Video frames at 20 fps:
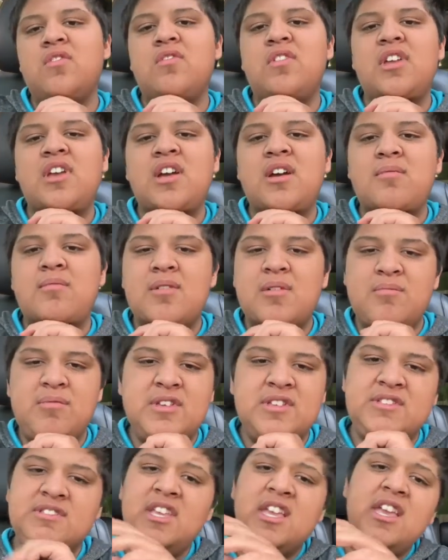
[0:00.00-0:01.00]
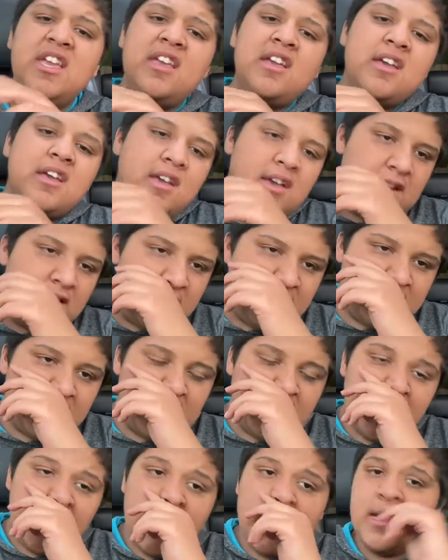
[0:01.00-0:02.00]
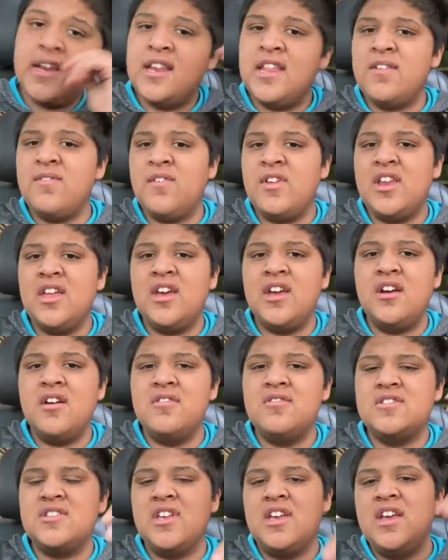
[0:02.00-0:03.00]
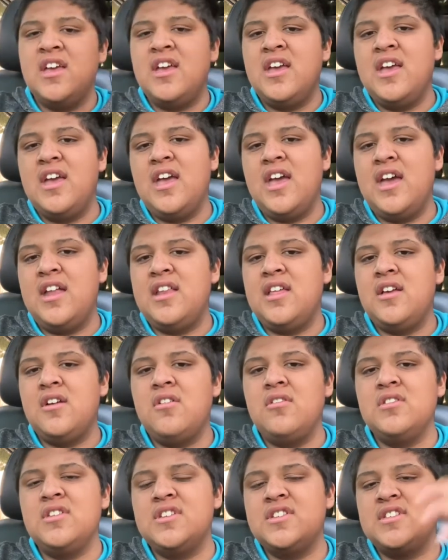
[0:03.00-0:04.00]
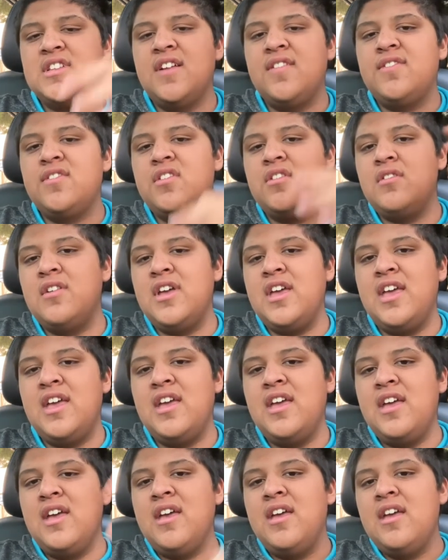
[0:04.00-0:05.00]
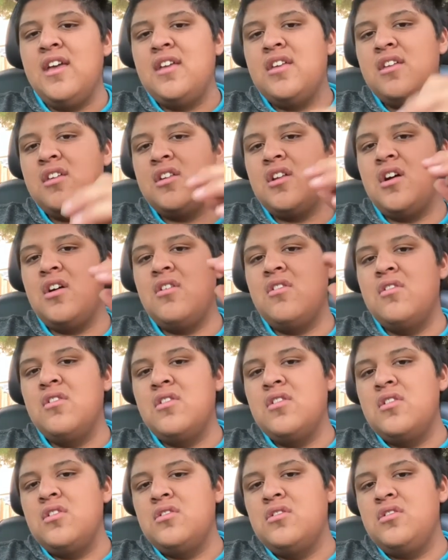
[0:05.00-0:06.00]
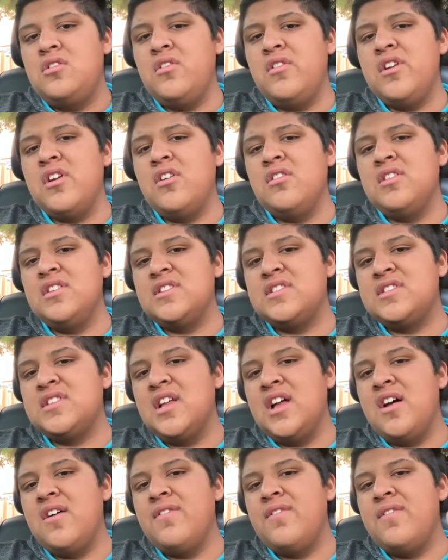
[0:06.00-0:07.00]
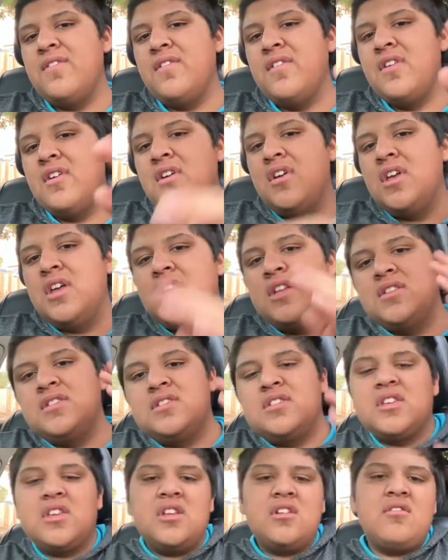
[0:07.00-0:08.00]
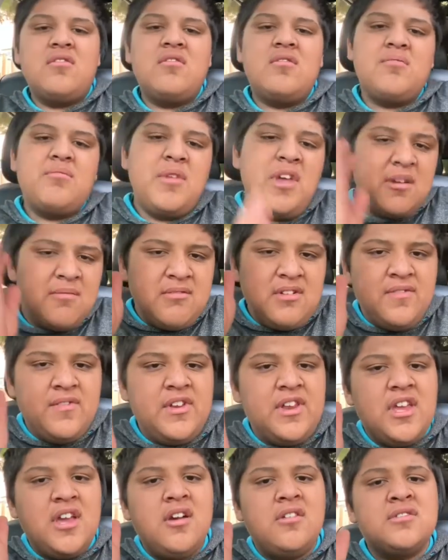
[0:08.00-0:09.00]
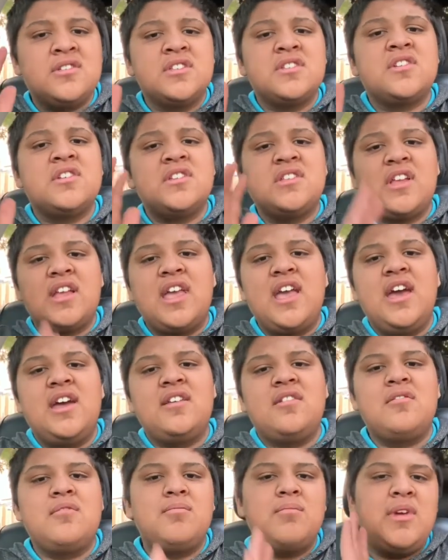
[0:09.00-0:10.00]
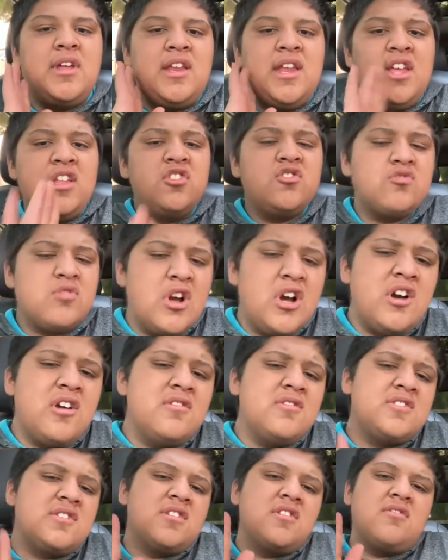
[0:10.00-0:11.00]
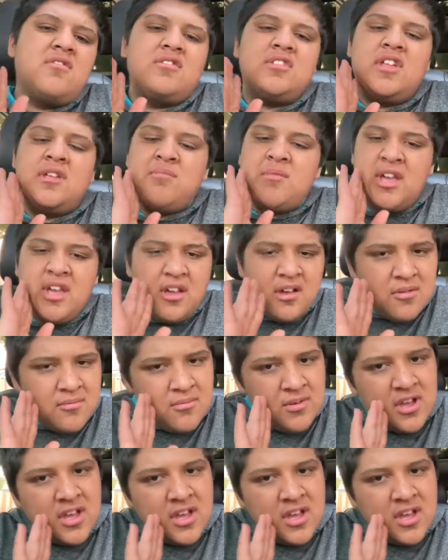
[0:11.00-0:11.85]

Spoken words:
got my PC, and I started editing videos, adding all this stuff to it, doing all this stuff to, make my videos as good as I can. Made intros, then make them.